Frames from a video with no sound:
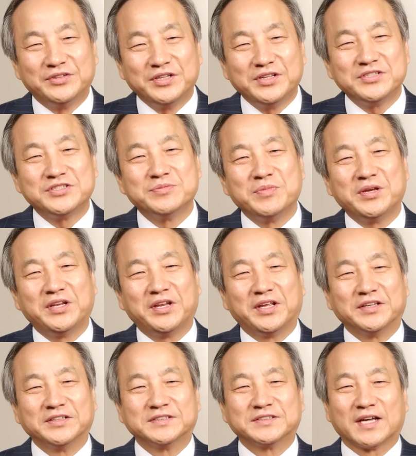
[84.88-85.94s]
These
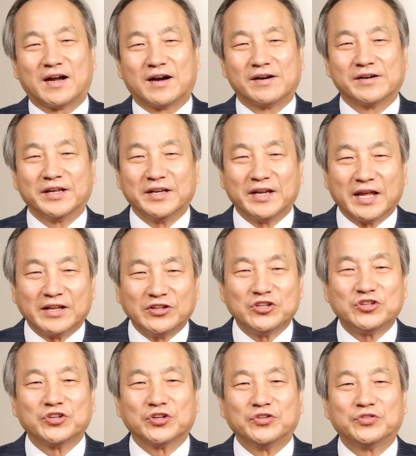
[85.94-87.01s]
meetings are in
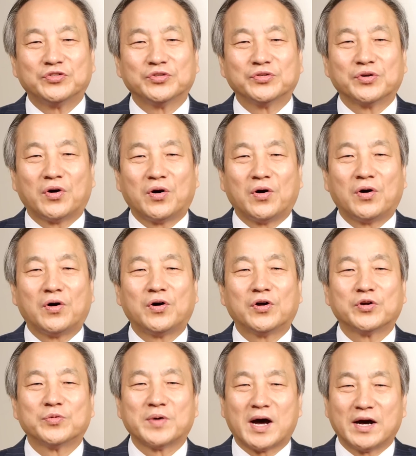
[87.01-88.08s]
addition to
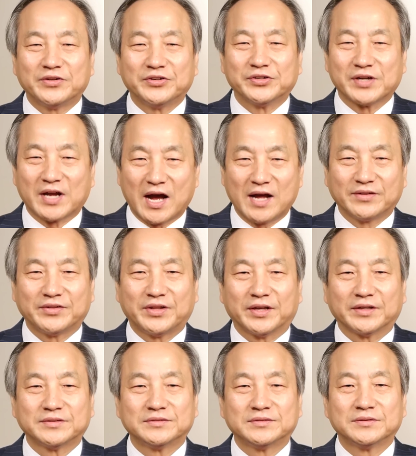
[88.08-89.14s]
all of other
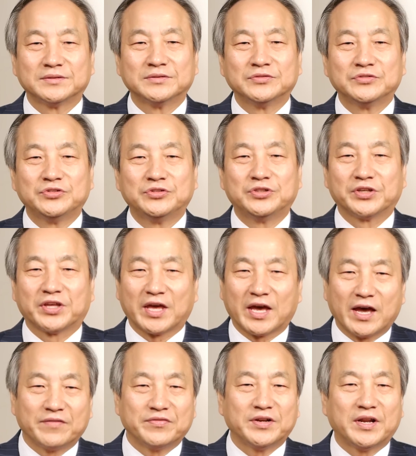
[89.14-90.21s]
contacts the
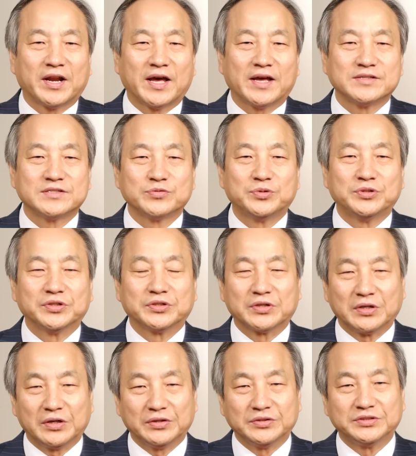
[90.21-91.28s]
cabinet has with the
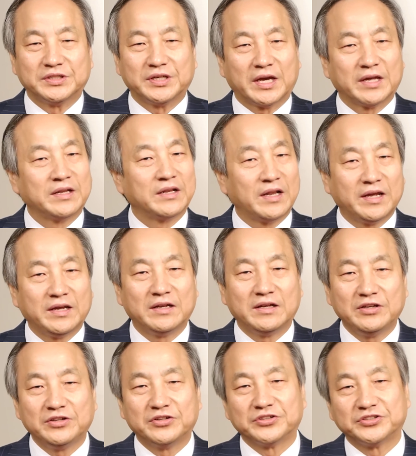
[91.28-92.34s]
clergy and lay
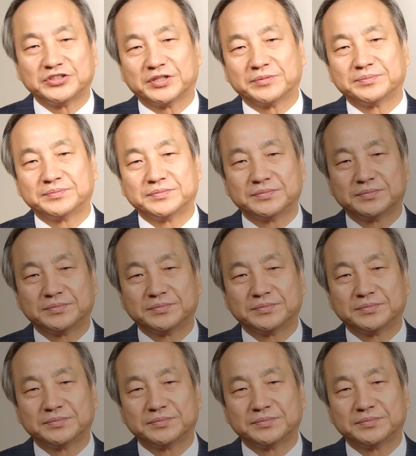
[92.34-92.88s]
leadership.